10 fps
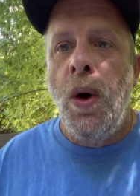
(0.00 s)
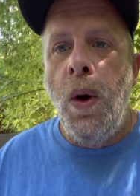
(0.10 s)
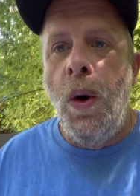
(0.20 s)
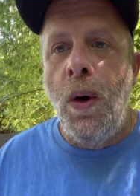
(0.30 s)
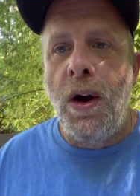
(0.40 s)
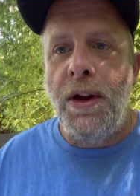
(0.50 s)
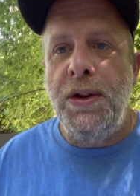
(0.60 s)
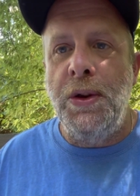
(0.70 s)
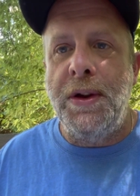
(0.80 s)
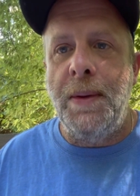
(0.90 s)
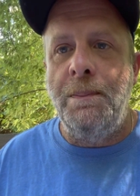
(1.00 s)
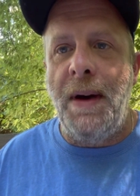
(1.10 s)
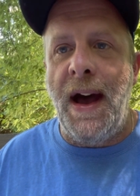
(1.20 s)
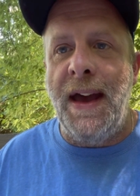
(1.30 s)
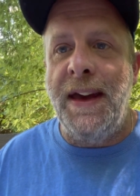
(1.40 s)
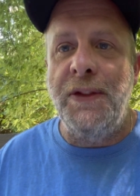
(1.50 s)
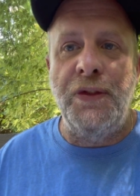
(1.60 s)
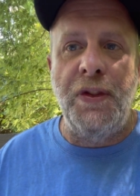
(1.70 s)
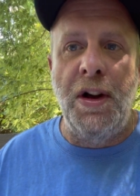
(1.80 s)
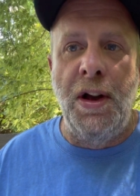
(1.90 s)
Or you can buy it
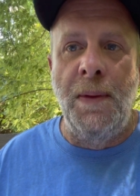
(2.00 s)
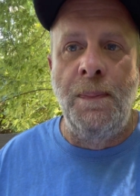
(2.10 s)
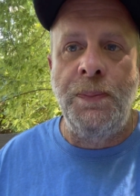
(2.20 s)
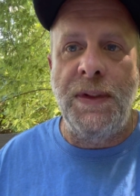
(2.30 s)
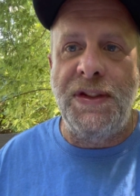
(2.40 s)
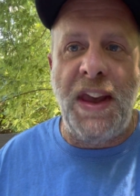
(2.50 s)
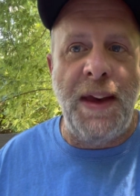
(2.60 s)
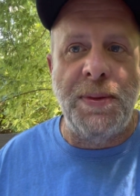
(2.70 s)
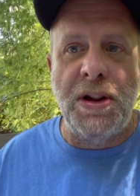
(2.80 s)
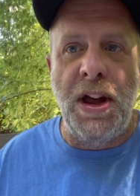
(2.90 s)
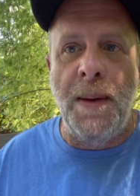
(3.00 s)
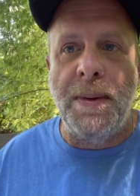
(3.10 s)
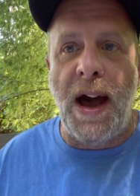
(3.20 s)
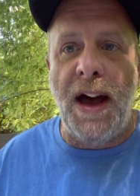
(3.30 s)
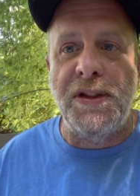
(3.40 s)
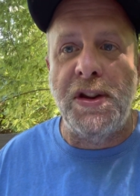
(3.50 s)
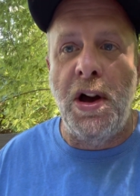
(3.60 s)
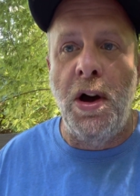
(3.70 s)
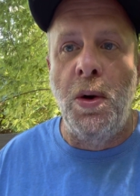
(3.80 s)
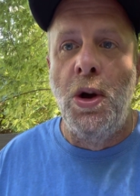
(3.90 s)
from Sam's Club,
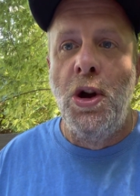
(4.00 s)
Costco,